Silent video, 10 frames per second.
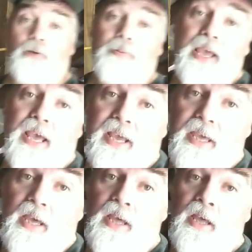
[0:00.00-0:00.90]
pig,
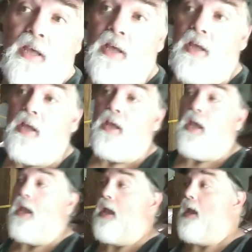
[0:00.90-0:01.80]

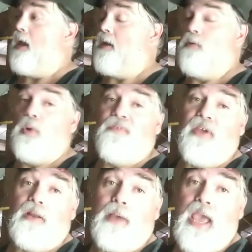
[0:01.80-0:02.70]
and we
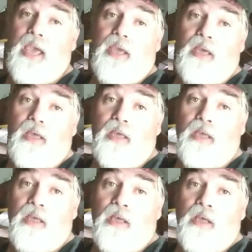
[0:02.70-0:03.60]
feed them hay.
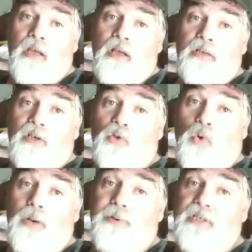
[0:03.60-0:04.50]
So
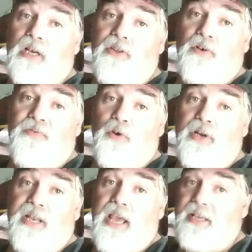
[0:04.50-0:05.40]
20% of their food
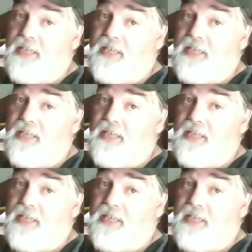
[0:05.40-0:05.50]
a day is